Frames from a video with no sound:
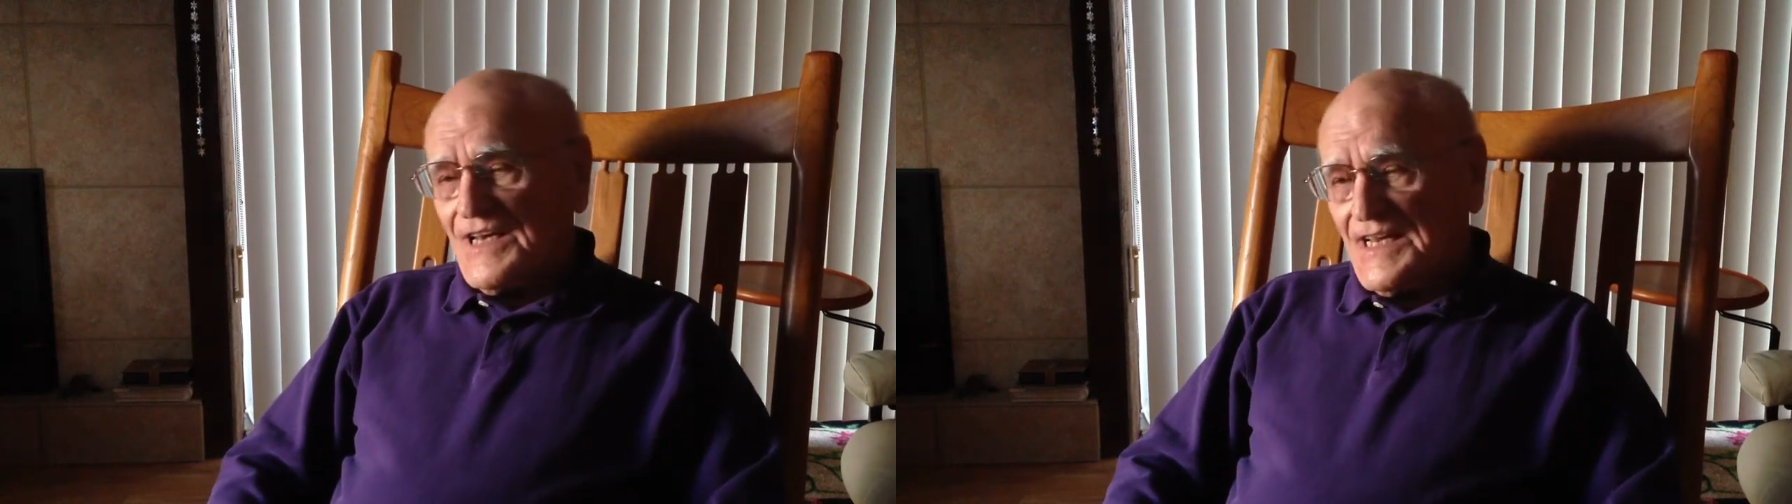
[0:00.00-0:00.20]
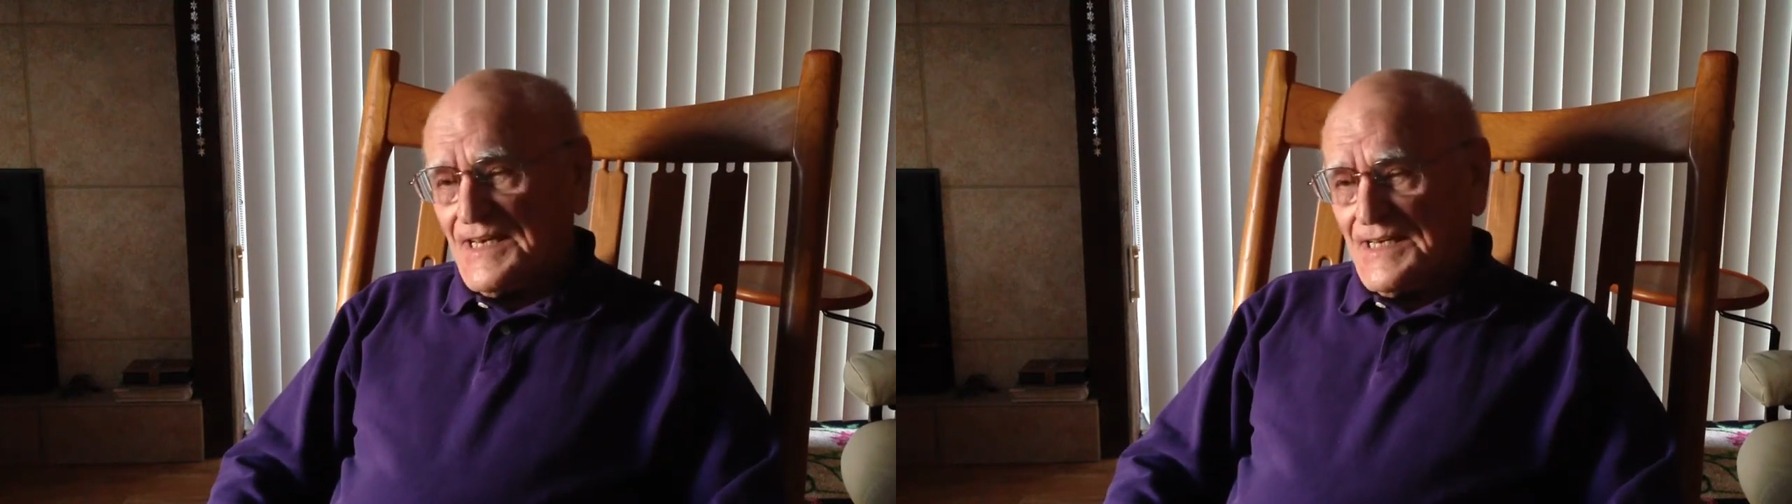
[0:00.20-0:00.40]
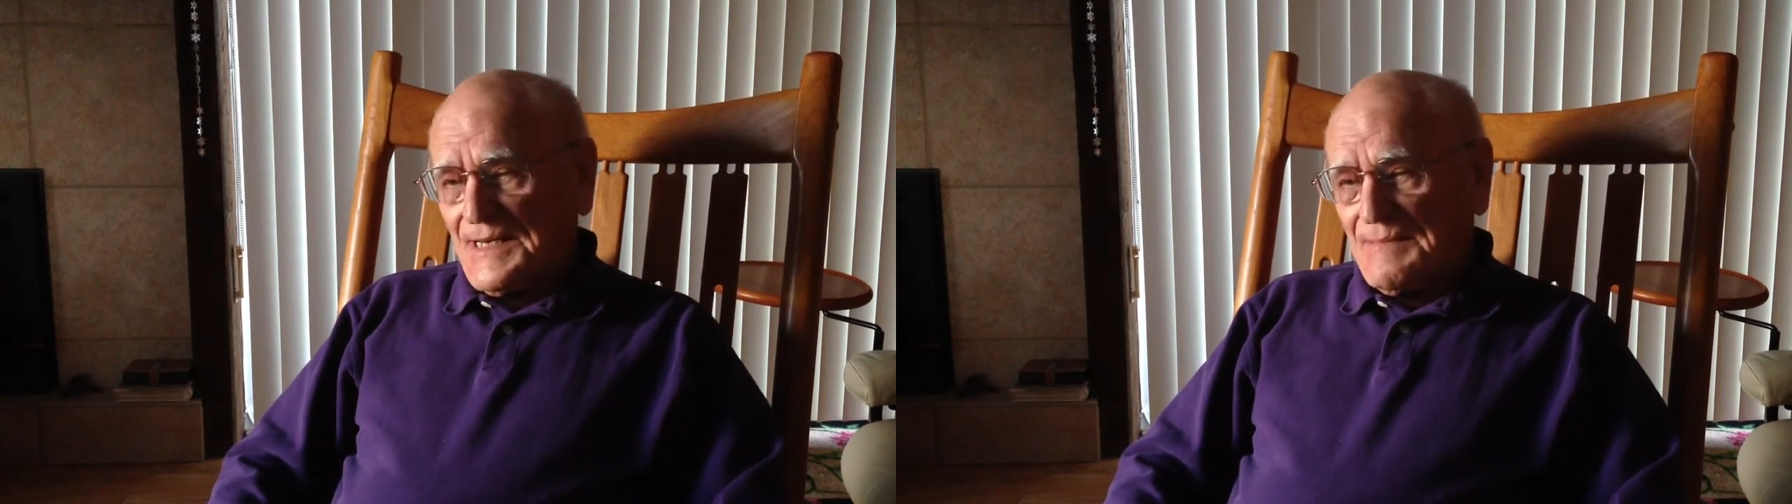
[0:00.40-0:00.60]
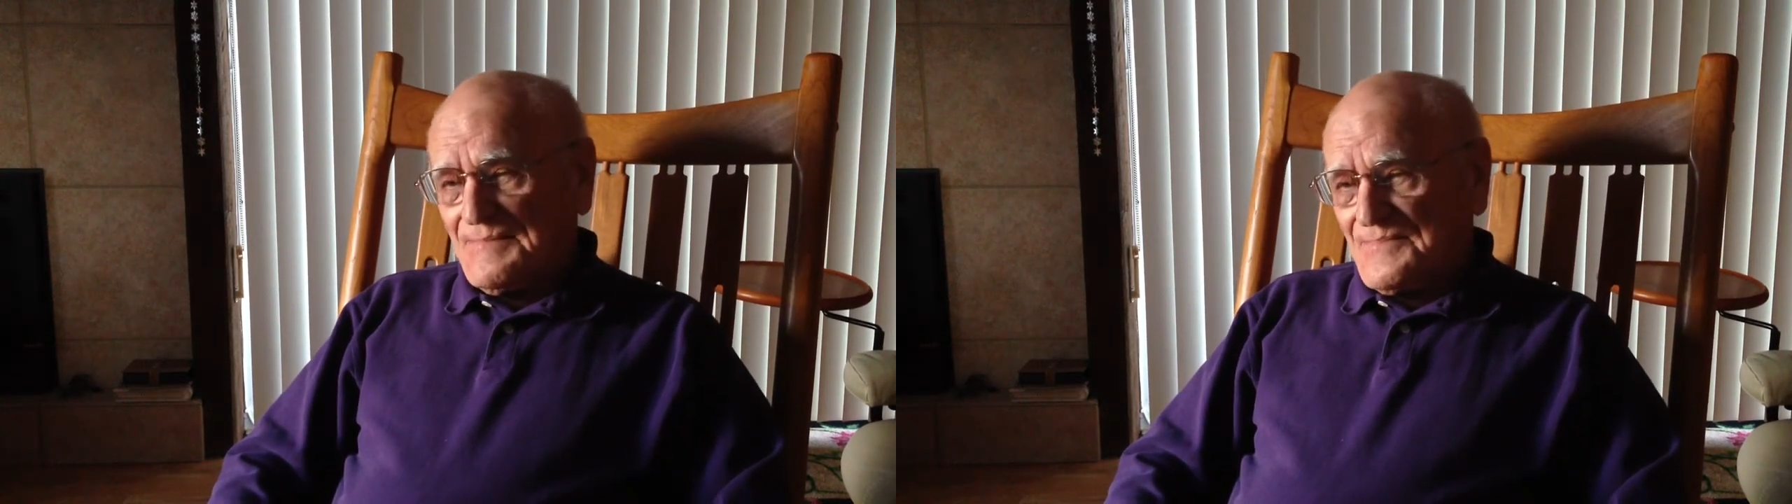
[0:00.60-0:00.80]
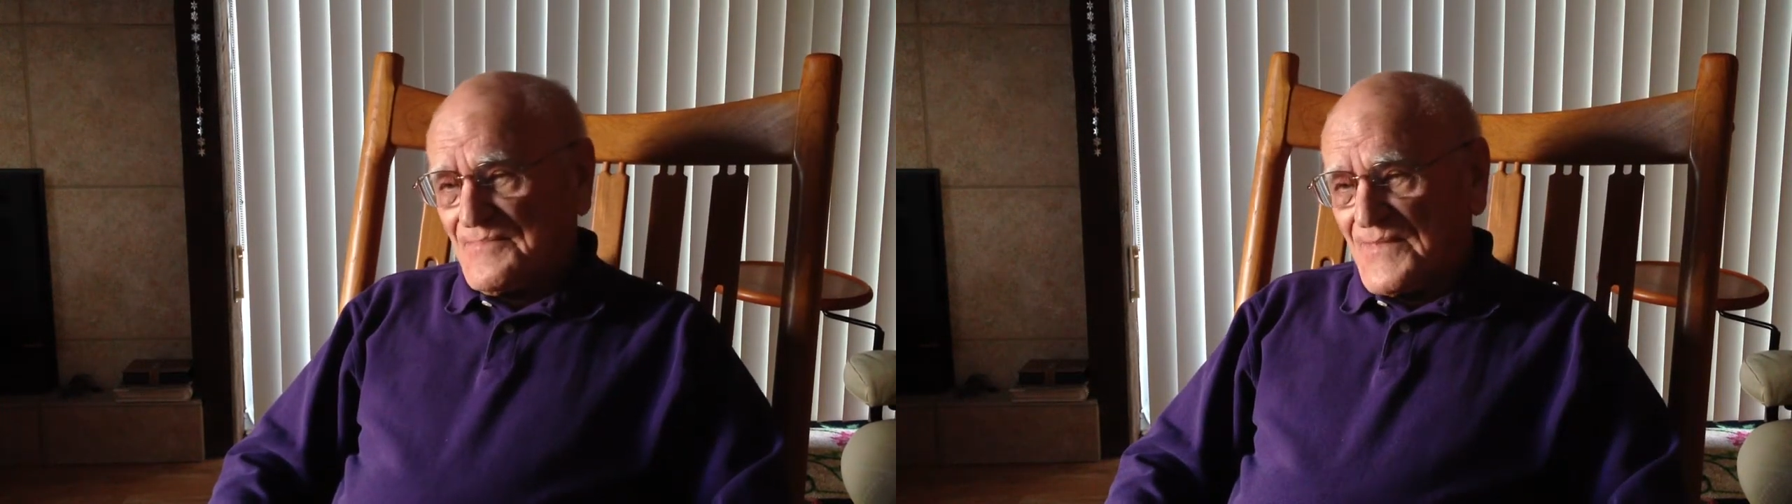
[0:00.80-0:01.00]
and uh,
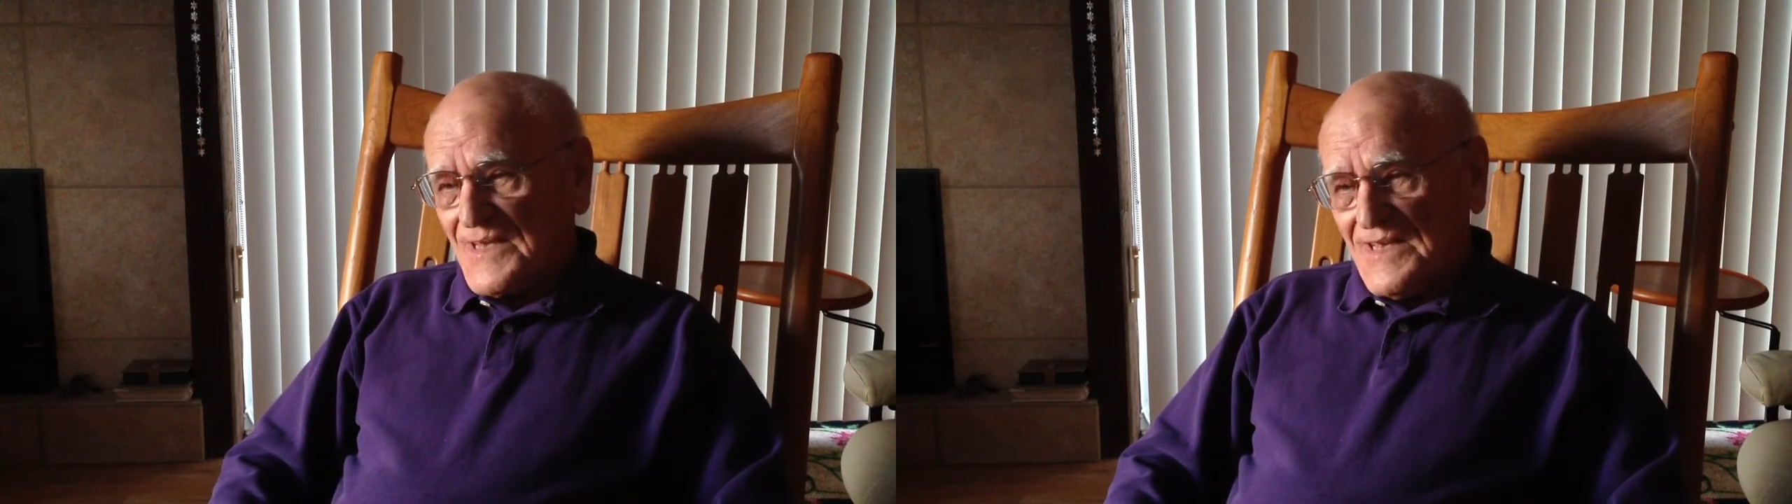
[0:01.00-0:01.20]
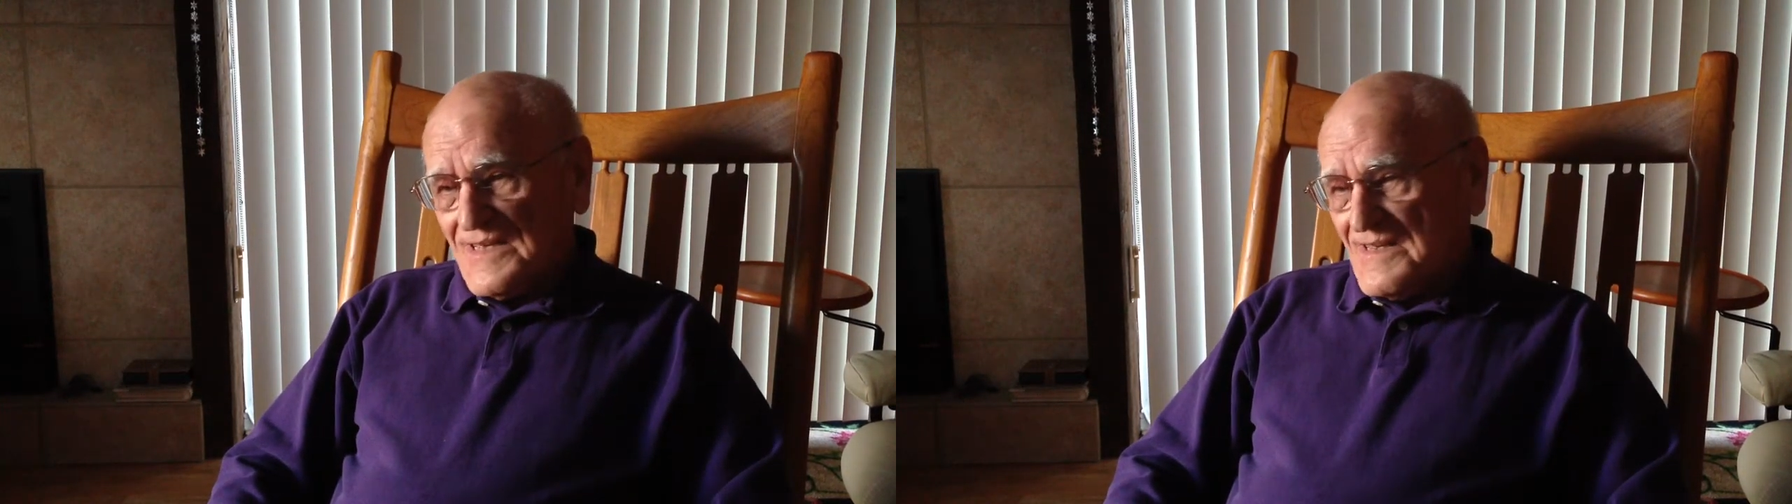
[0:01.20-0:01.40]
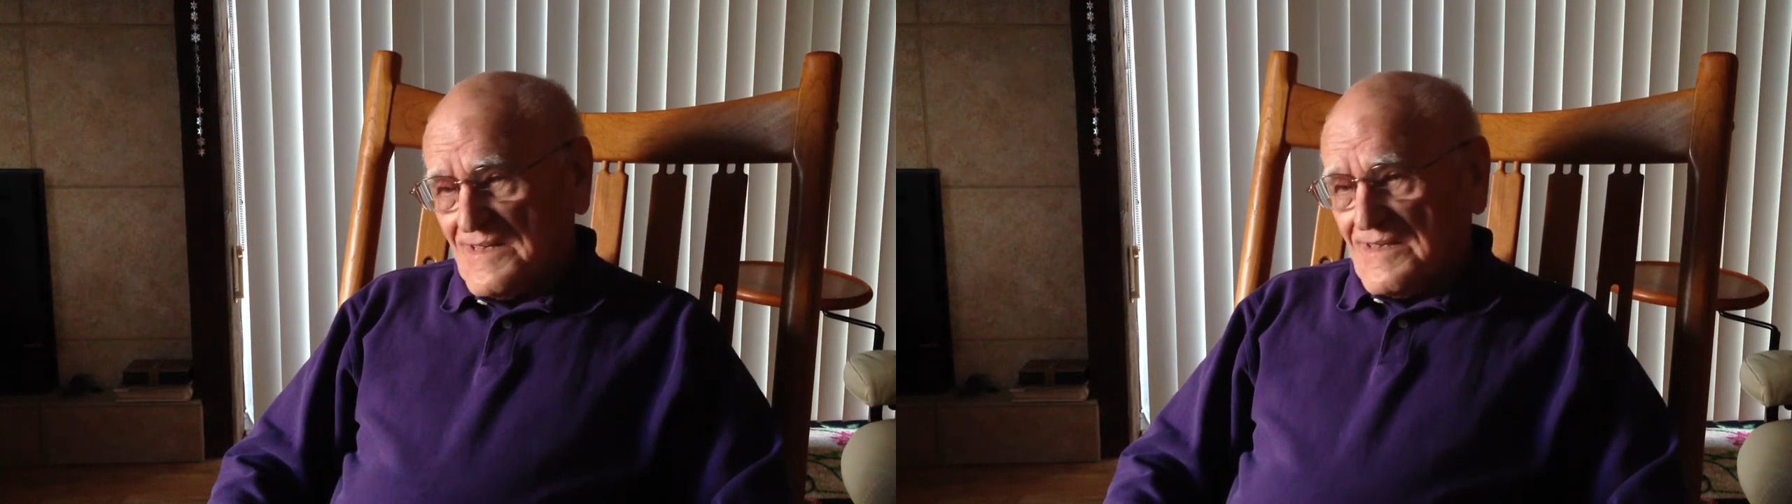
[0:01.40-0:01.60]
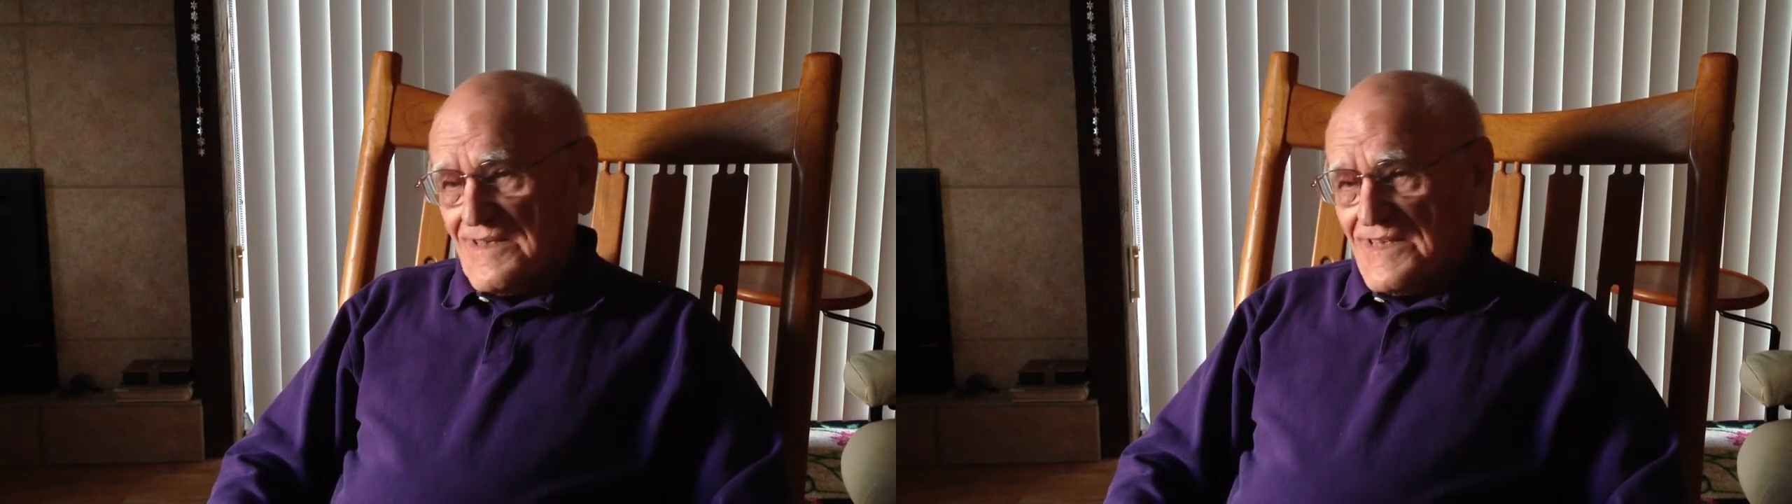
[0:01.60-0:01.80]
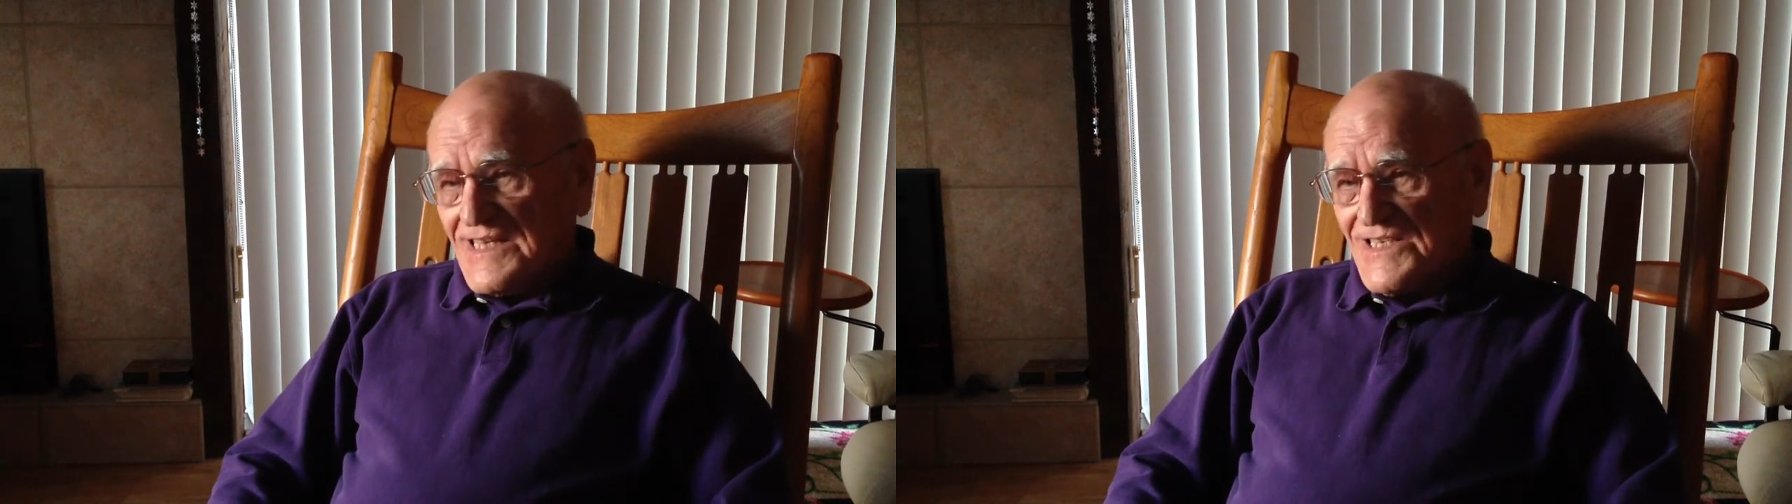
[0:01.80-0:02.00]

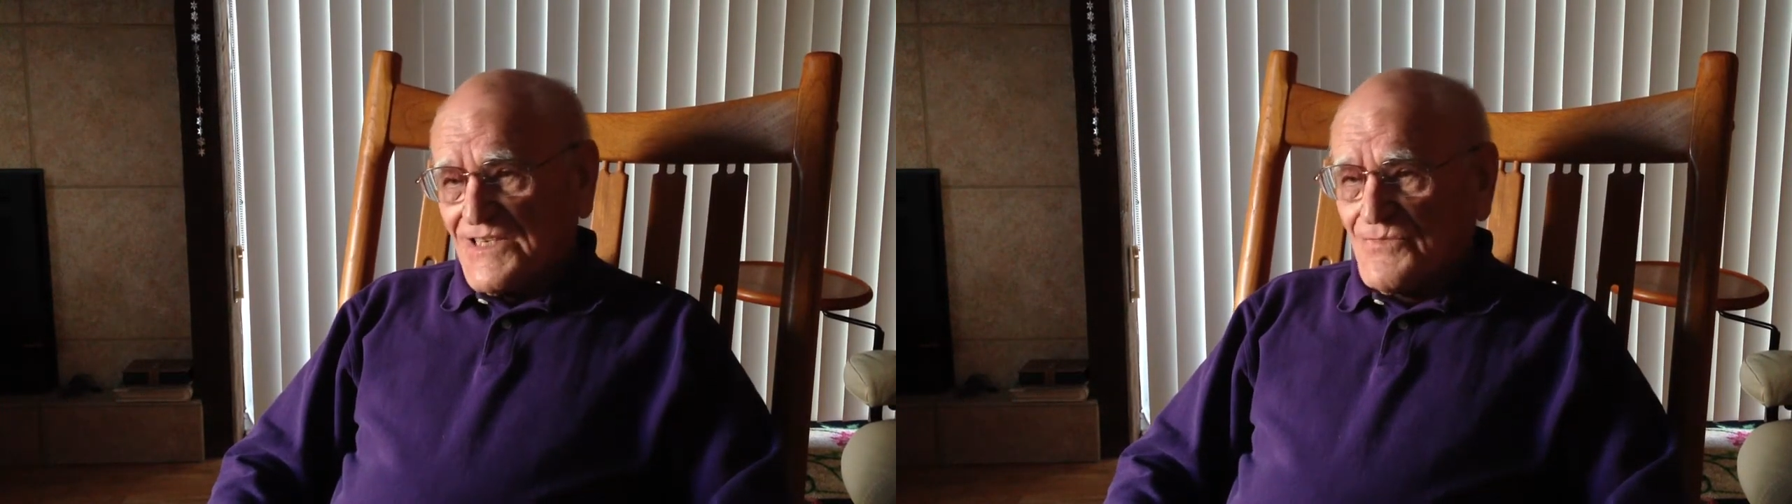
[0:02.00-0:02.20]
that's